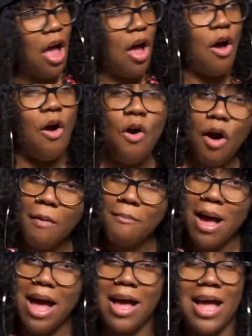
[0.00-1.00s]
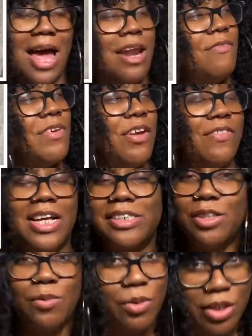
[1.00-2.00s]
on my, I don't even know if that's
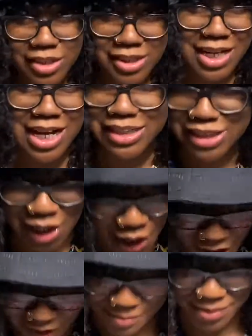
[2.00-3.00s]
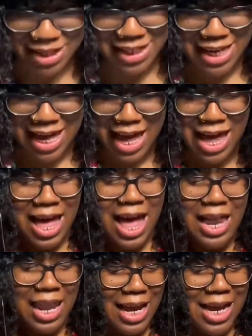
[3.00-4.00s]
the words to that song, but yeah,
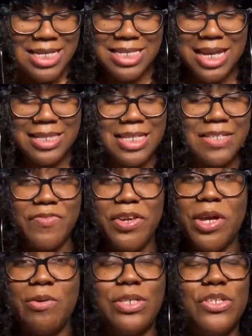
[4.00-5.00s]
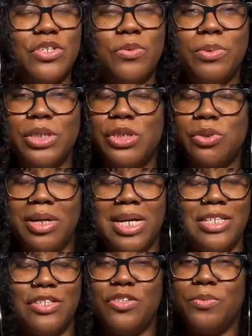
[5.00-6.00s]
like I said, this video was super short
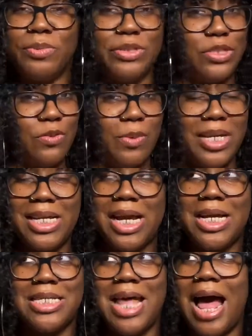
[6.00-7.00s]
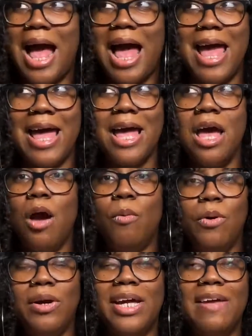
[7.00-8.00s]
and super sweet because I
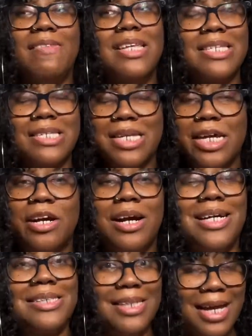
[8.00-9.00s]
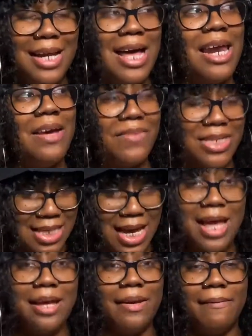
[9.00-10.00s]
will give this sneaker a 10 out of a
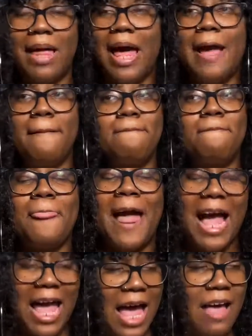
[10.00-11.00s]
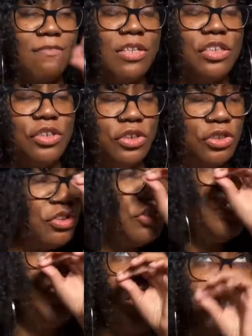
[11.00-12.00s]
10. Like, I have
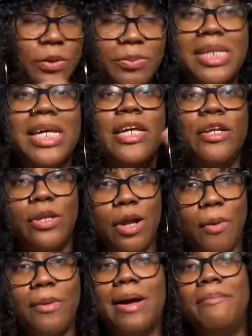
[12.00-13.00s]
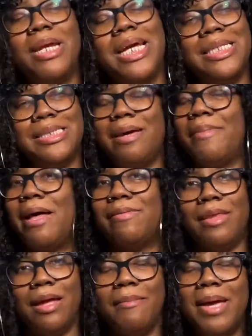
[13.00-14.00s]
genuinely no complaints about them.